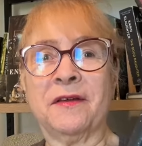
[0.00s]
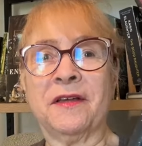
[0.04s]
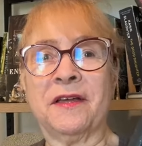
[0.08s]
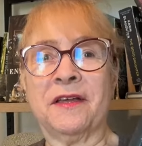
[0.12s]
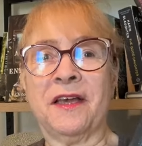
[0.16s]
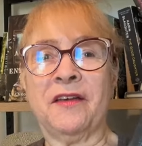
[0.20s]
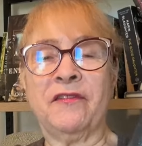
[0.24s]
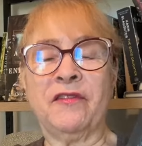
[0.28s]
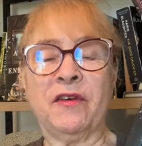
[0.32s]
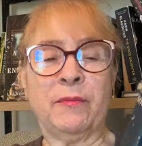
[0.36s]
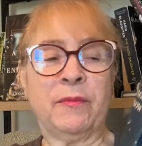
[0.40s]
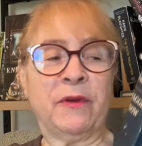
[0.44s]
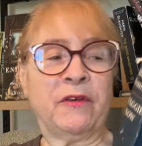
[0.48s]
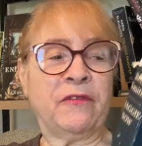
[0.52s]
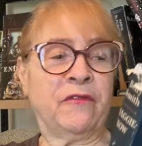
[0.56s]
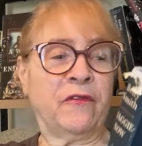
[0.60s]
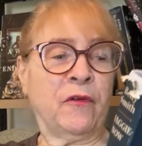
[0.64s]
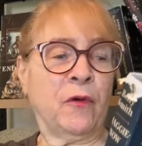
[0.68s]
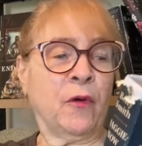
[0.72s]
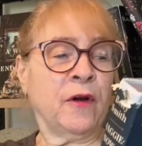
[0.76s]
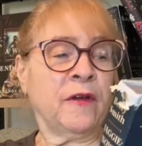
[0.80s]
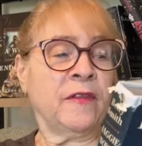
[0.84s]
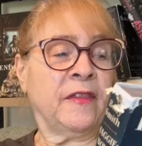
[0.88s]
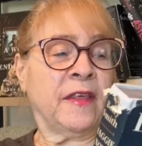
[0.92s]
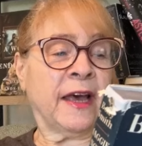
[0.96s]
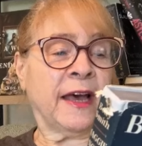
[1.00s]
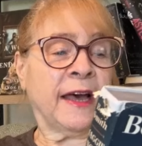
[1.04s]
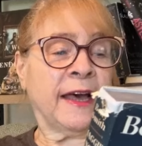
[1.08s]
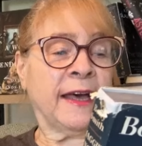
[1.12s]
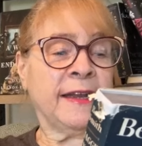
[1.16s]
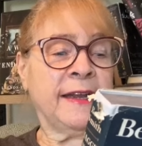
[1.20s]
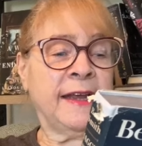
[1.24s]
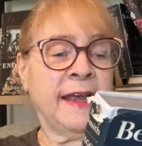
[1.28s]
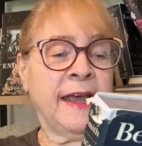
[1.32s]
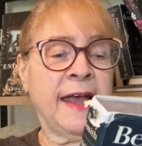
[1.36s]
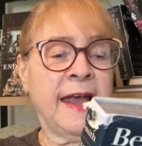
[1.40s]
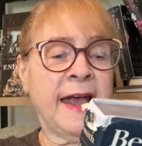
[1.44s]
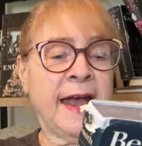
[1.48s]
even before
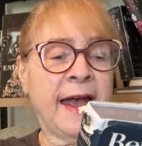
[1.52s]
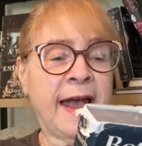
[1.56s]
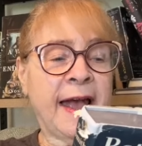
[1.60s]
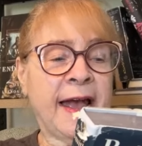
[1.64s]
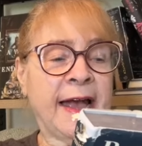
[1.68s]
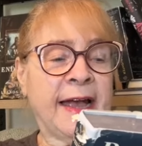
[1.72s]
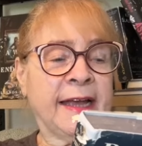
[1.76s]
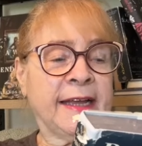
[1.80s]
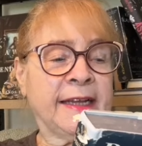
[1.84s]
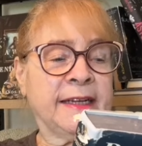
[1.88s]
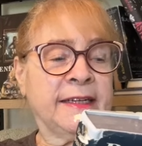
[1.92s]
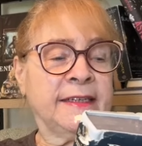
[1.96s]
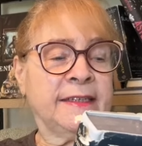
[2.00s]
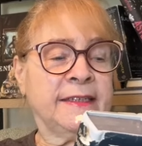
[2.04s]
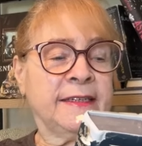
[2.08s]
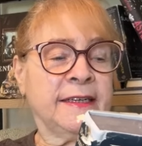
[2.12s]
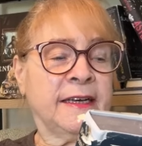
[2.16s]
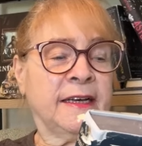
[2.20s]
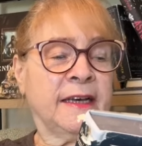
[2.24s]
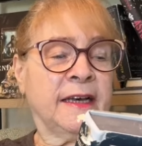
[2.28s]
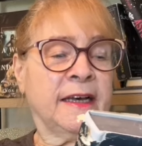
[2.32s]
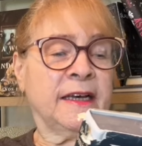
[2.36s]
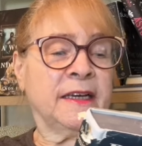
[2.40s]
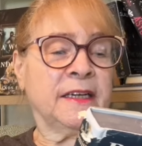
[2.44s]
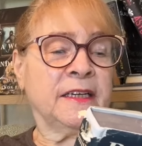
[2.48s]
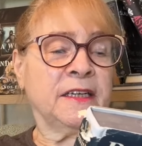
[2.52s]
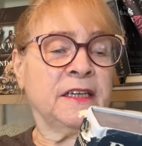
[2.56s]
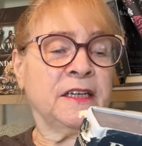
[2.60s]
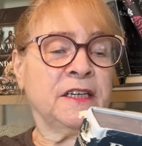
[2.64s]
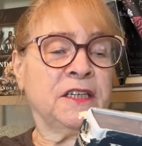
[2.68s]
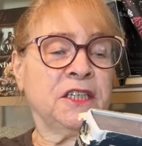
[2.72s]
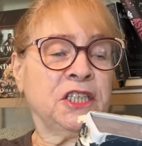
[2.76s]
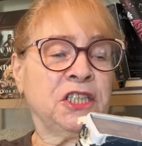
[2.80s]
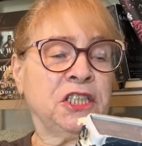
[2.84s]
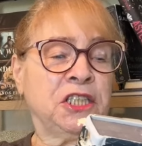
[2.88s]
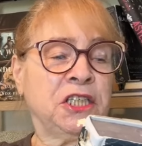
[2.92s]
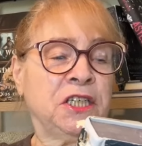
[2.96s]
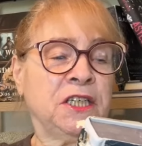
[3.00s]
that, and
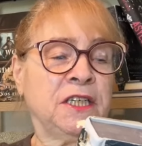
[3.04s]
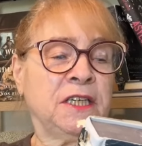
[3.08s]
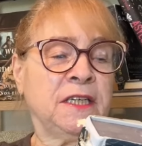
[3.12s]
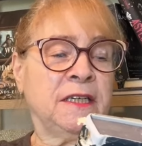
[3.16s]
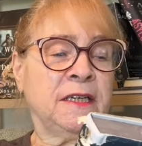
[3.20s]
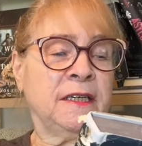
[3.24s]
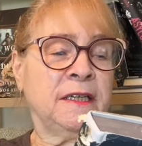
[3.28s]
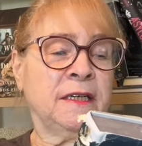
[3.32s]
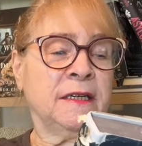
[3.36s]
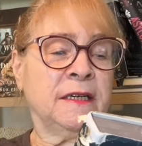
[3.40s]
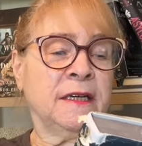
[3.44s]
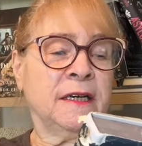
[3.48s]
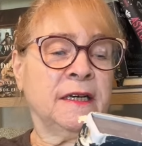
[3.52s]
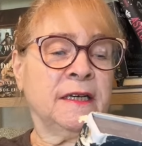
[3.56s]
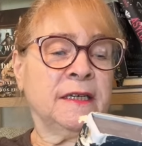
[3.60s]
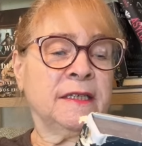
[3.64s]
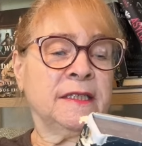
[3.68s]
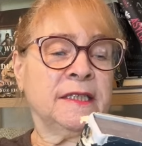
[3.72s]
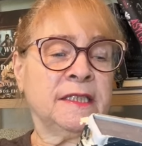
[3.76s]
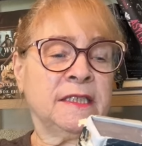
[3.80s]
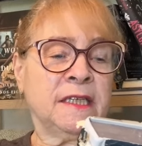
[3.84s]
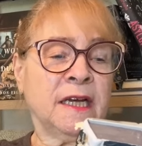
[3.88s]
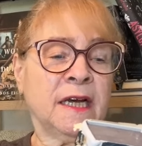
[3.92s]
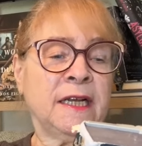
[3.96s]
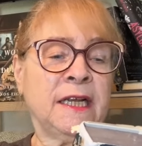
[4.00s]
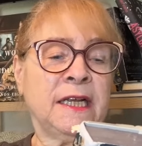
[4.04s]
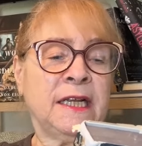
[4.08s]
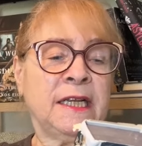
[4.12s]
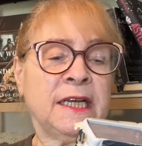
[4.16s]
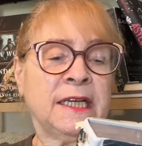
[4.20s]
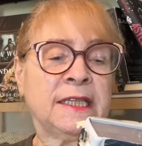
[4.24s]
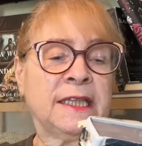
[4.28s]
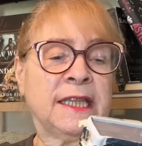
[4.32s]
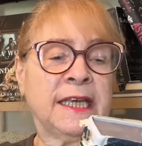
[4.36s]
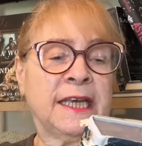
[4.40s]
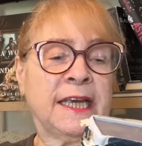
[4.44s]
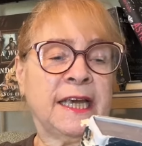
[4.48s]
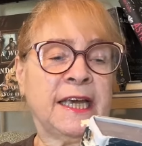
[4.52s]
she studied
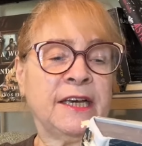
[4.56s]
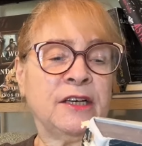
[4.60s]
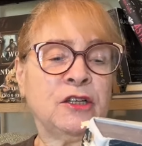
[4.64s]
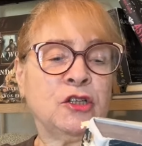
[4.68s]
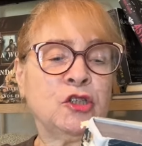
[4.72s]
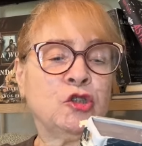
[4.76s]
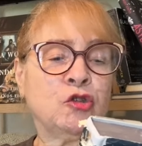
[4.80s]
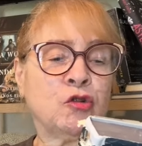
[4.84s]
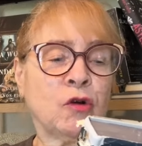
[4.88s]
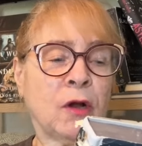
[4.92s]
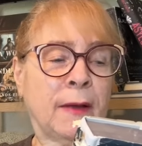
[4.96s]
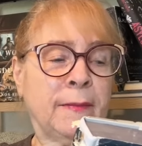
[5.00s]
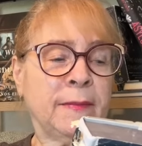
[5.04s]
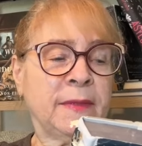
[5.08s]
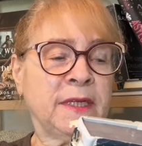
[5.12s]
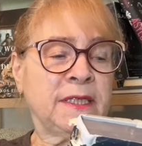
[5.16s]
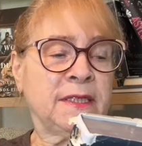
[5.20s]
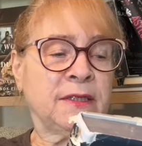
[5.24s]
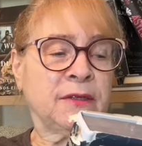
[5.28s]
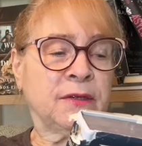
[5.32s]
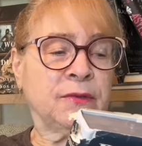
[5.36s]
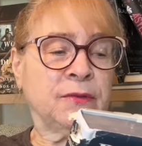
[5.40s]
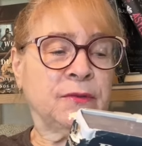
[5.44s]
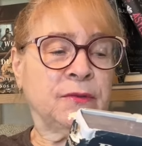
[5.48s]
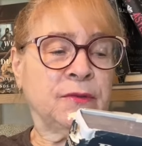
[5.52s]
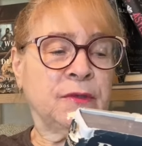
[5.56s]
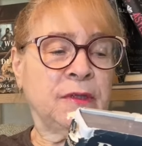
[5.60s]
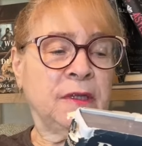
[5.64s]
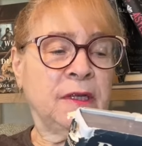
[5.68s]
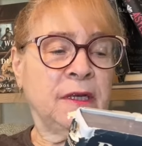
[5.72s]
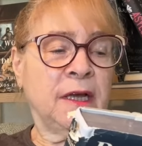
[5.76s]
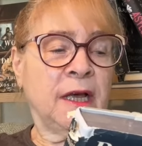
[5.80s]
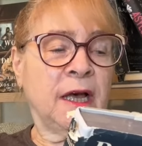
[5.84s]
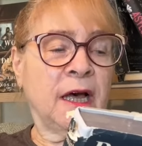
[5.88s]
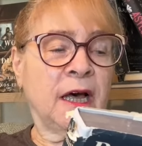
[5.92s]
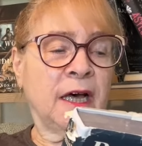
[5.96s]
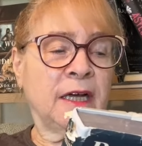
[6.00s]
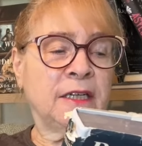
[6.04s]
at the Yale Drama School
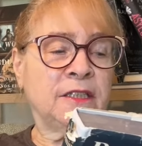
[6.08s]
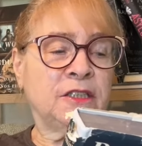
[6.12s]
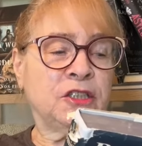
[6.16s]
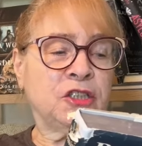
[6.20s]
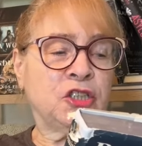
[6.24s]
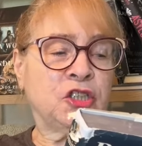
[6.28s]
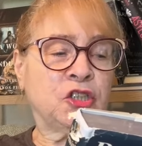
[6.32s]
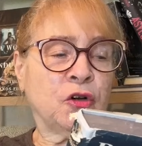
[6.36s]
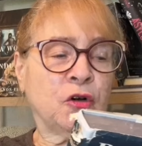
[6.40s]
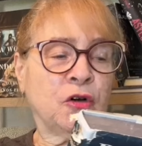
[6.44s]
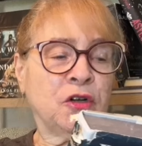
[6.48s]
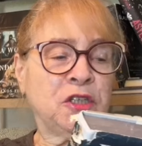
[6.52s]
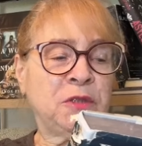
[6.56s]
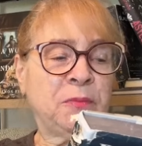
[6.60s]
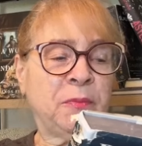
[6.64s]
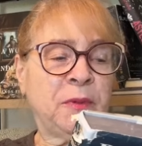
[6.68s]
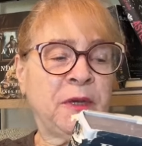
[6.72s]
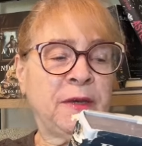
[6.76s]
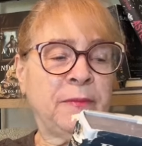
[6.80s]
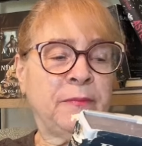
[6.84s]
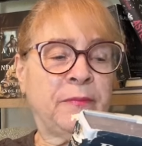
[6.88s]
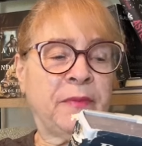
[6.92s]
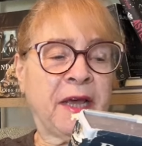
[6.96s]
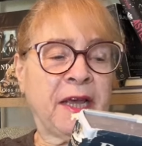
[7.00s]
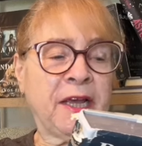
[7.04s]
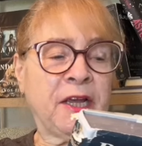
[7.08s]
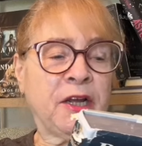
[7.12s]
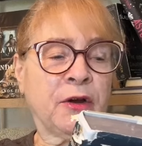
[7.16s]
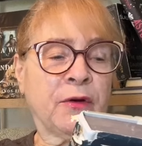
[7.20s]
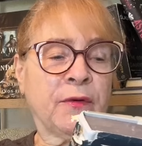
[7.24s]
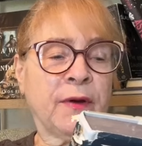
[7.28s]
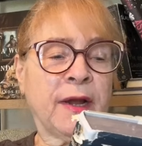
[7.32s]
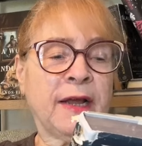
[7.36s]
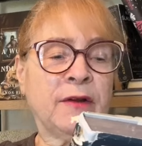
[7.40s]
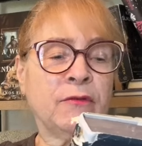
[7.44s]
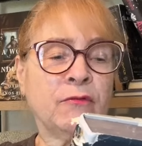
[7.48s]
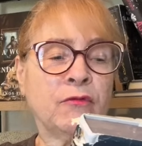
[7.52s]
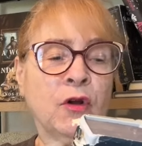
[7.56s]
under George P.
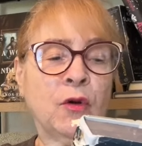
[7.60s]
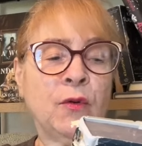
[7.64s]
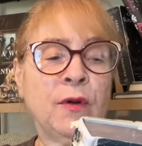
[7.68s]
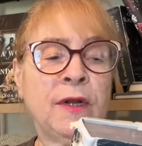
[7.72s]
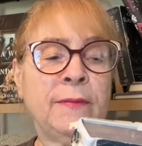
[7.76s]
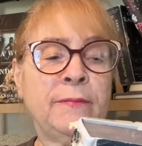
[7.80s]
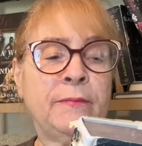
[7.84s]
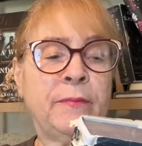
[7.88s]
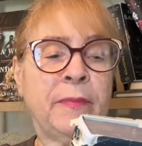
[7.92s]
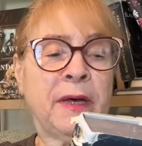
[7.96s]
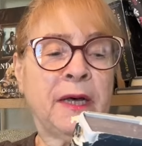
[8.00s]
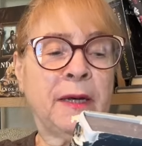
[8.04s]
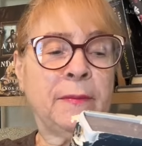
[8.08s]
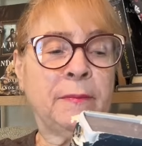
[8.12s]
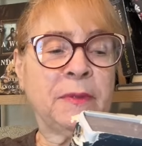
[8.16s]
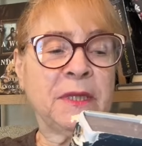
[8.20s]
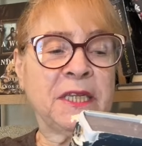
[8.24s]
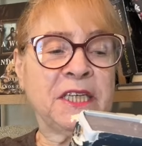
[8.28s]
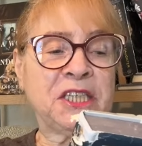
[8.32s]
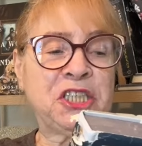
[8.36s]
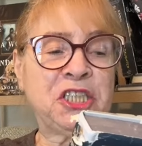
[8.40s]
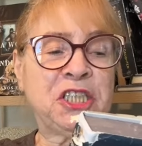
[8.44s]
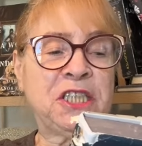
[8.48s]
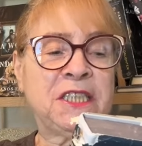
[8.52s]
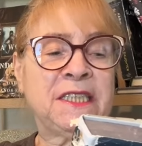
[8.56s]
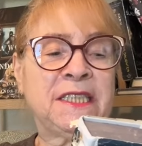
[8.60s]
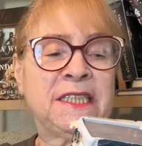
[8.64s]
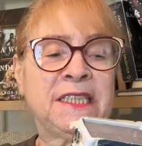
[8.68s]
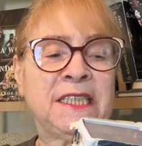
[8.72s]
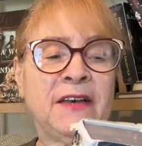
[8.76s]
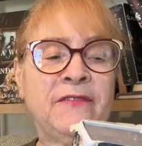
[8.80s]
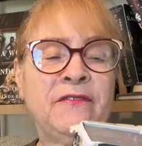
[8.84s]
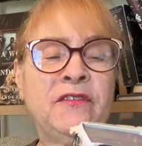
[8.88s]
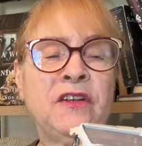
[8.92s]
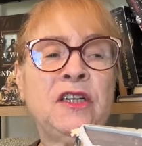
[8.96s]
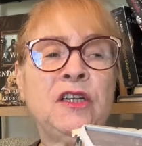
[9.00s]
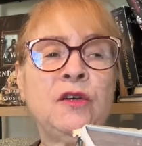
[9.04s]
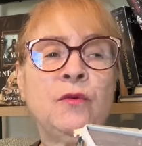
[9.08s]
Baker and wrote and published
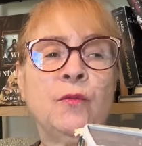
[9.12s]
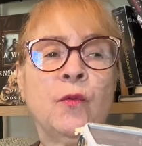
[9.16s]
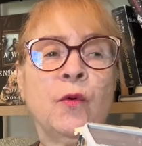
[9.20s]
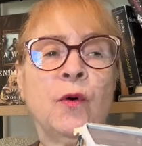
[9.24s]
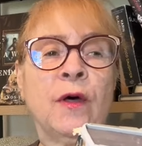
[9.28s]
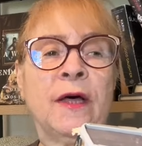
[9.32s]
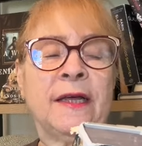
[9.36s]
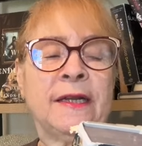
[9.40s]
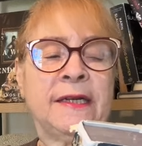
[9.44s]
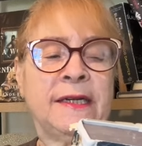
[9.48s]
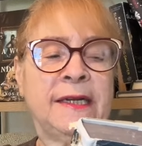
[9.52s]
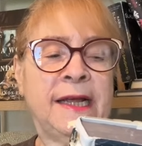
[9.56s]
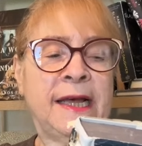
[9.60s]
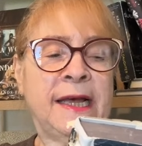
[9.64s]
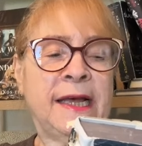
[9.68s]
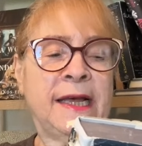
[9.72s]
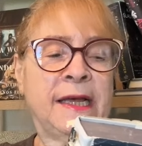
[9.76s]
71